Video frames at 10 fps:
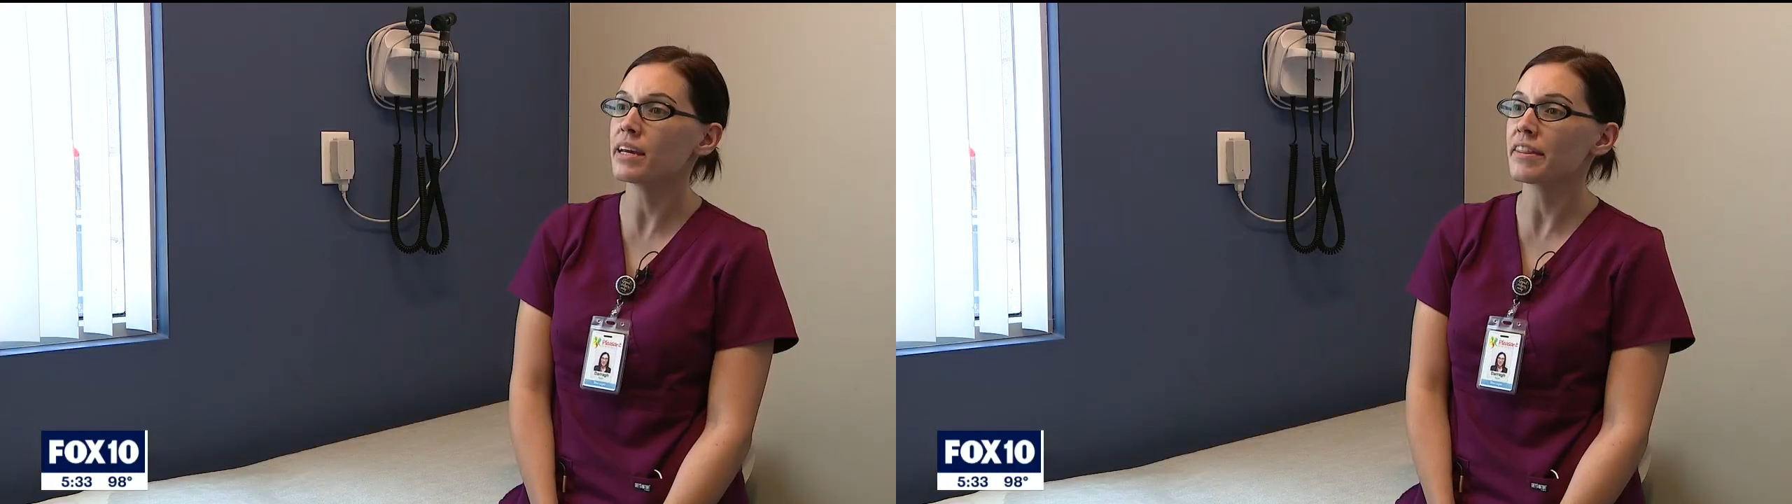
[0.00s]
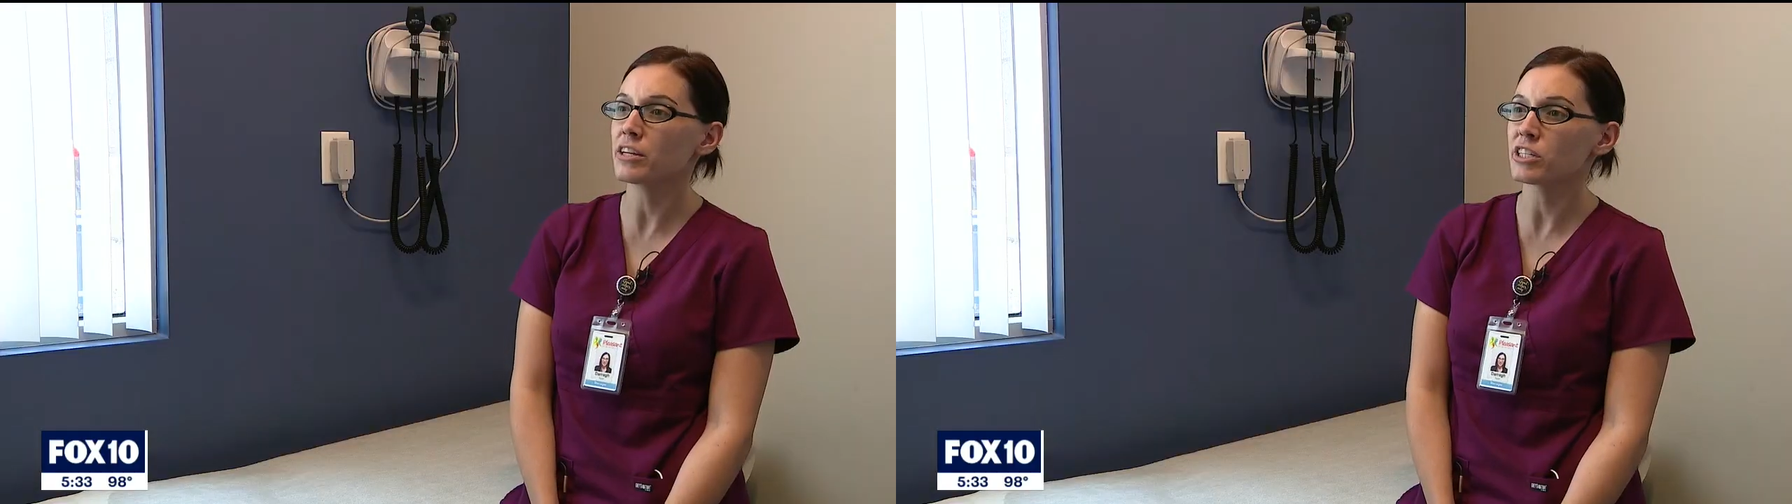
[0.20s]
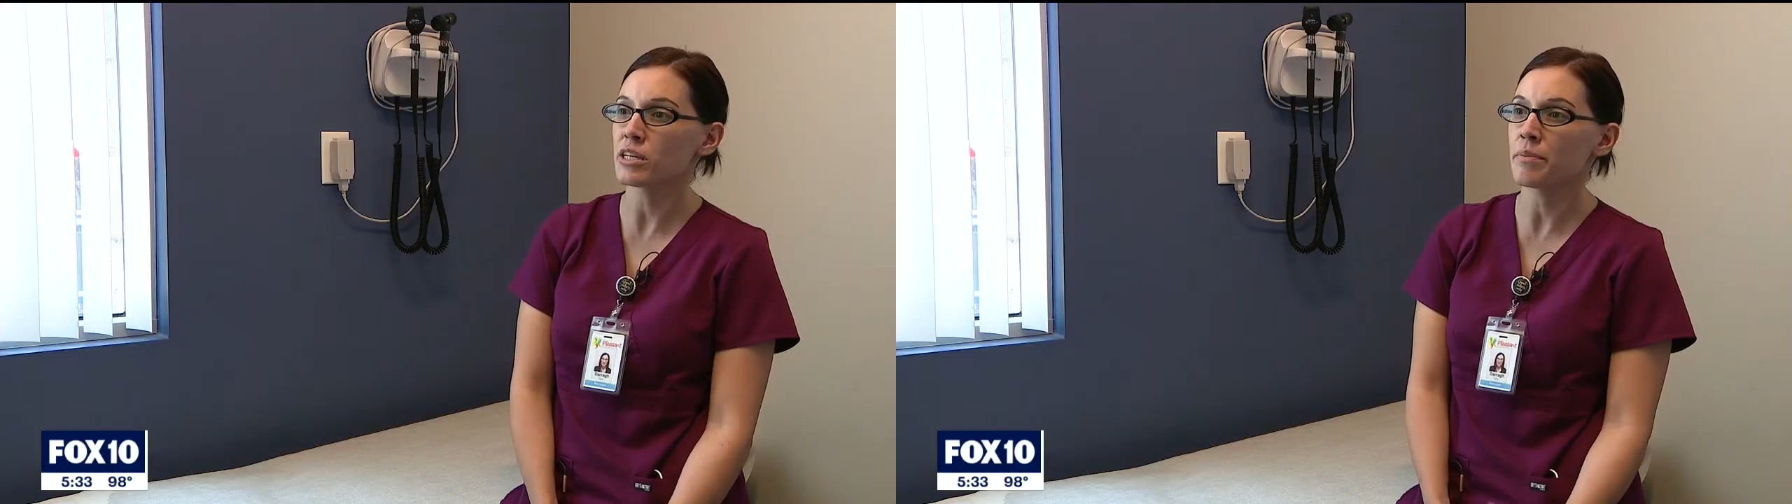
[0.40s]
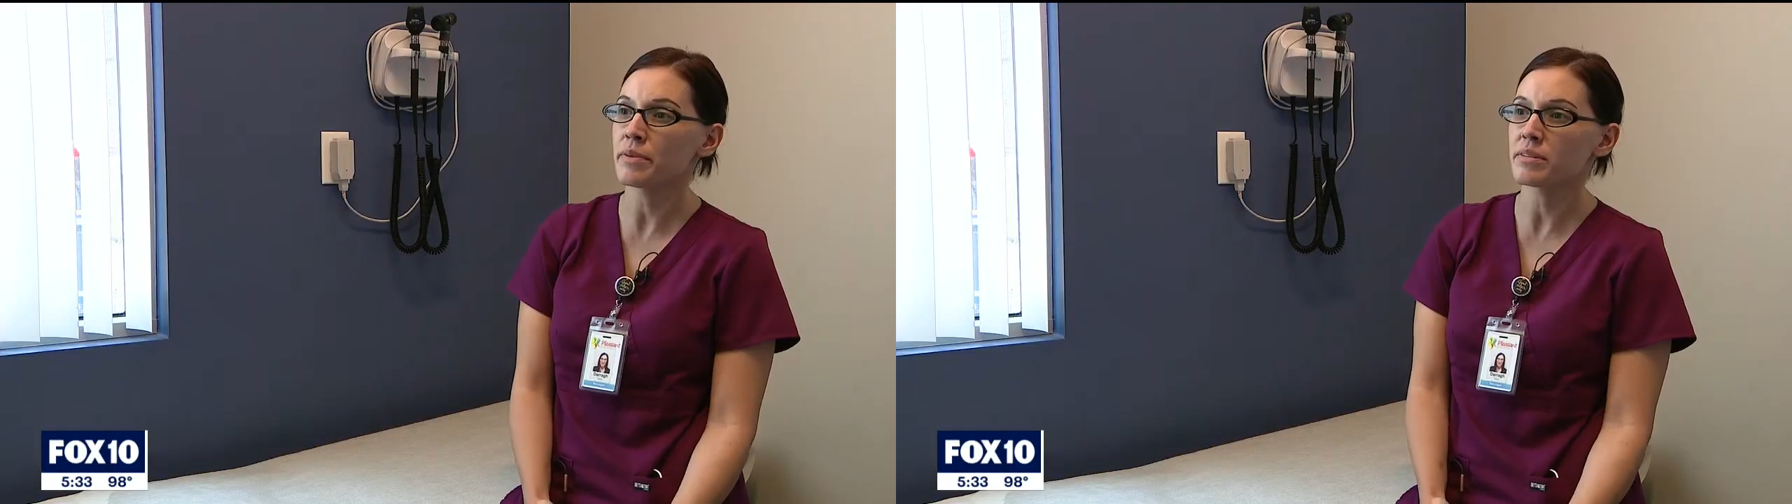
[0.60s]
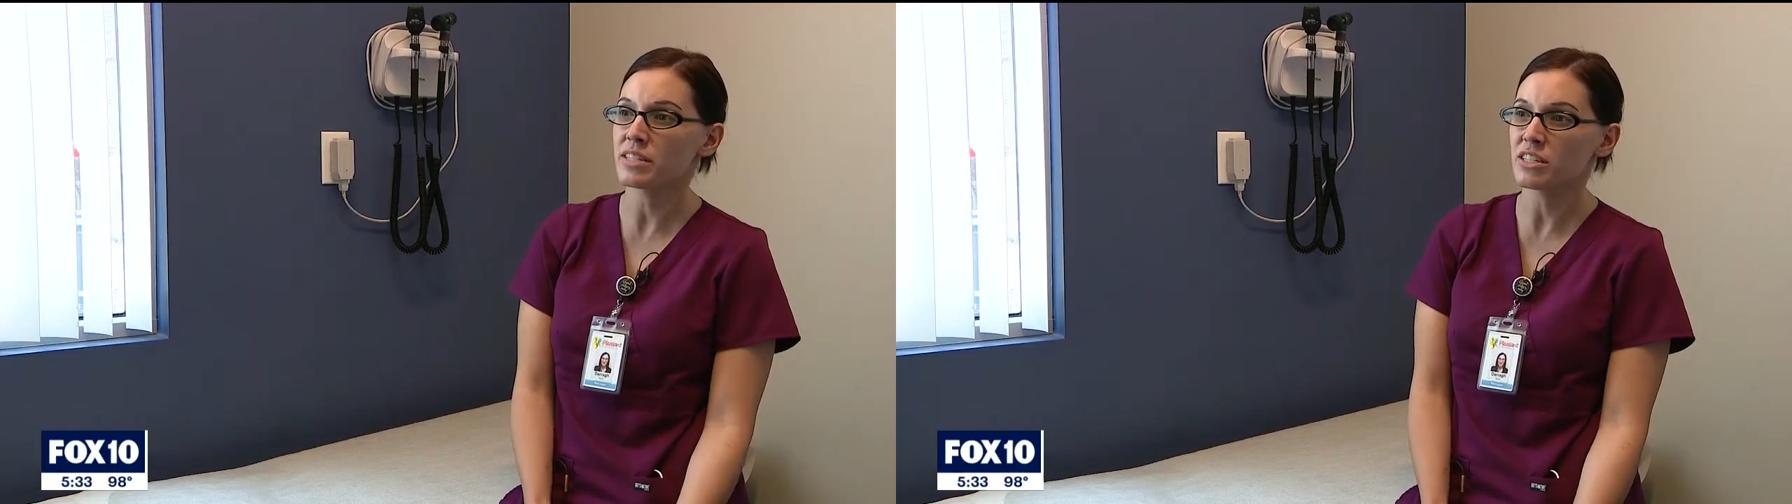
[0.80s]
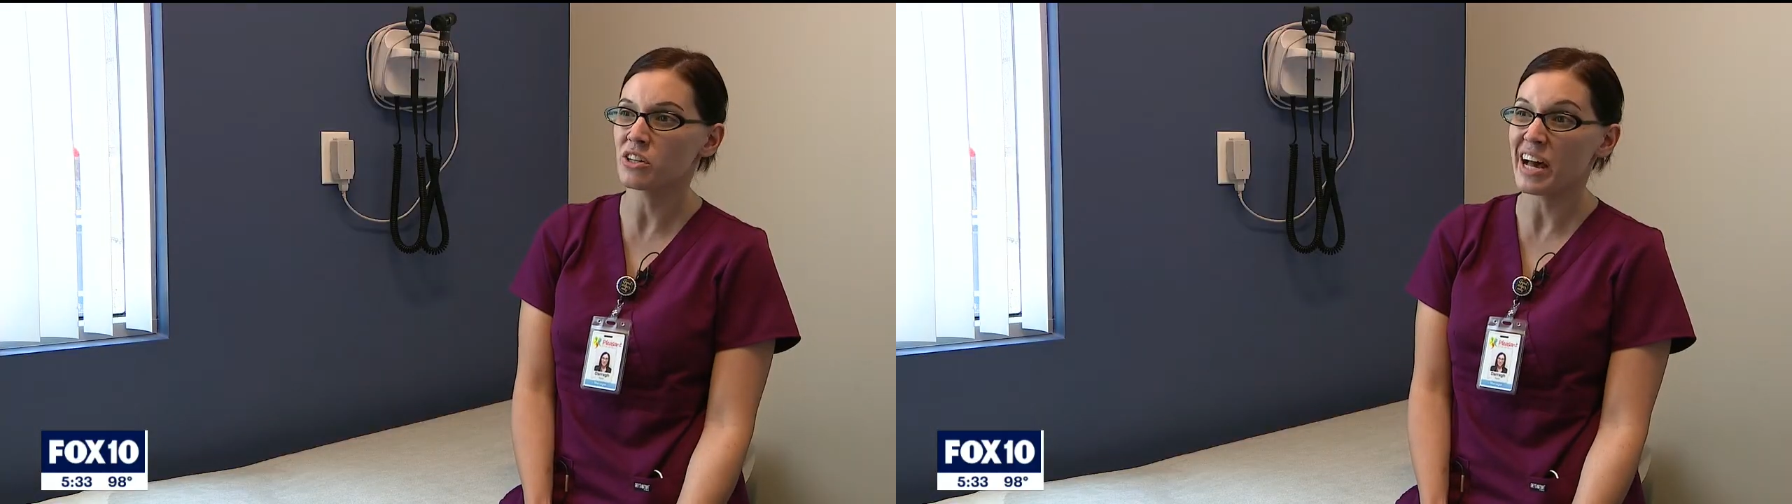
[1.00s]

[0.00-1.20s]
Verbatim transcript: There's some still